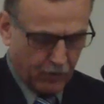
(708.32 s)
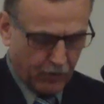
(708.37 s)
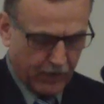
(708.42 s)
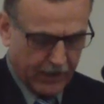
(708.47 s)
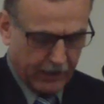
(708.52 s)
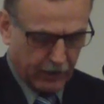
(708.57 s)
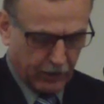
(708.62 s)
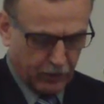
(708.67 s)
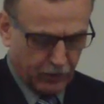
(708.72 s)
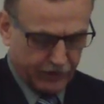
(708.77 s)

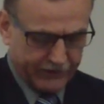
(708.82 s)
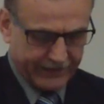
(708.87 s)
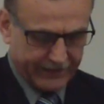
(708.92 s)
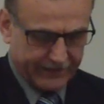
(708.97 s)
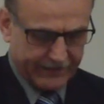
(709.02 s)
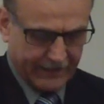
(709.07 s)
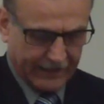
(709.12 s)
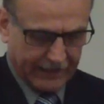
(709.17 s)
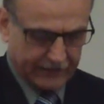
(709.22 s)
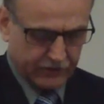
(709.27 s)
were
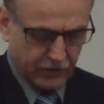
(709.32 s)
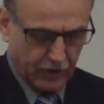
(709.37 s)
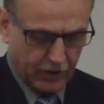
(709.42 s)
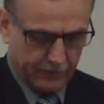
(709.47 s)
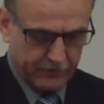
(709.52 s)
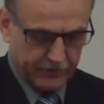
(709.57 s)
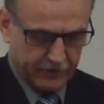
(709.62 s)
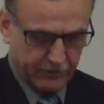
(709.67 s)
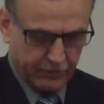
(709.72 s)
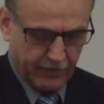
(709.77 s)
looted and
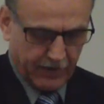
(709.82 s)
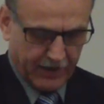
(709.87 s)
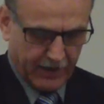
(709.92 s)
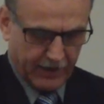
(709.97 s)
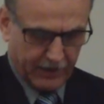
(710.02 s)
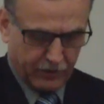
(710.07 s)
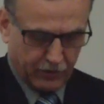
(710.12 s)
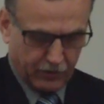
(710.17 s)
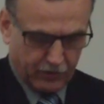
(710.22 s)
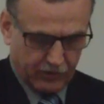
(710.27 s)
robbed
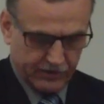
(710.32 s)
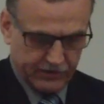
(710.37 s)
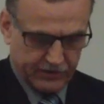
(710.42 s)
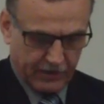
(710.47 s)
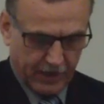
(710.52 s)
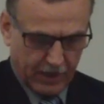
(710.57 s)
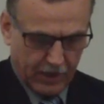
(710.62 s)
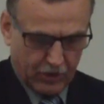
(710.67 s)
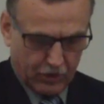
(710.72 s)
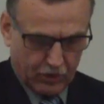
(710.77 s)
by
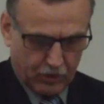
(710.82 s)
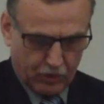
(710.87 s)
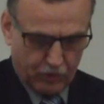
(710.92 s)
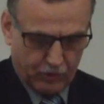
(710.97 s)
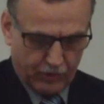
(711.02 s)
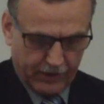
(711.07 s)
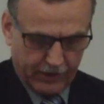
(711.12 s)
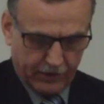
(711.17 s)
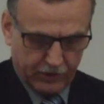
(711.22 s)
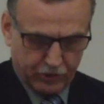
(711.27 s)
those
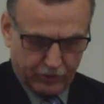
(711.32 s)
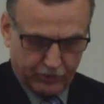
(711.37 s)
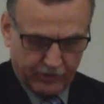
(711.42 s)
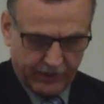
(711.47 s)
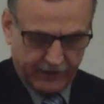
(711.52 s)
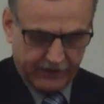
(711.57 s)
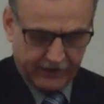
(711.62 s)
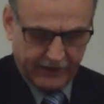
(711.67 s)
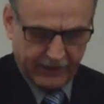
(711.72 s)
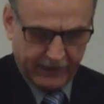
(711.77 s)
who were
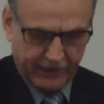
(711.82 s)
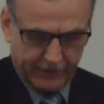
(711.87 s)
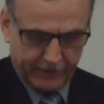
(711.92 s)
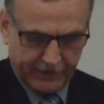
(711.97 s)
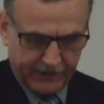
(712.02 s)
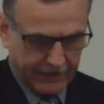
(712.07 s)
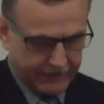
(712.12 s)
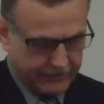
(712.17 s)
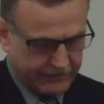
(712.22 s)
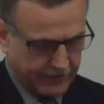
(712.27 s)
doing the
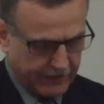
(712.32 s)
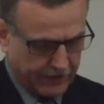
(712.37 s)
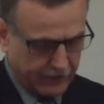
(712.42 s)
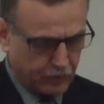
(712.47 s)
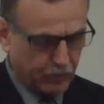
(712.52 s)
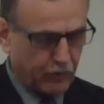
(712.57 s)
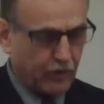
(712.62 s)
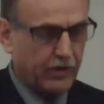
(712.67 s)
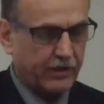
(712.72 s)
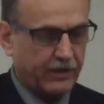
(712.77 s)
criminal
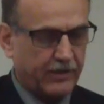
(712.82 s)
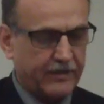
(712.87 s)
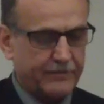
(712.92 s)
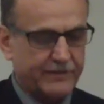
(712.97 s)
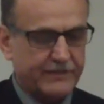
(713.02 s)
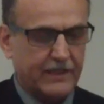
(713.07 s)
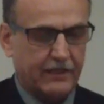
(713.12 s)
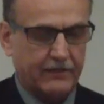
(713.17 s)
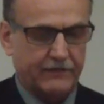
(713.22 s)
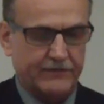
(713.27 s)
dirt work
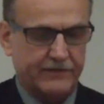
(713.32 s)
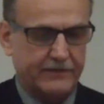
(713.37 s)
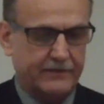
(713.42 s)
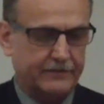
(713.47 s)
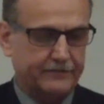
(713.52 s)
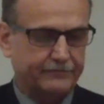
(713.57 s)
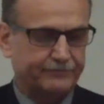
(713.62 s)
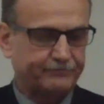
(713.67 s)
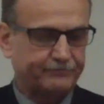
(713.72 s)
themselves.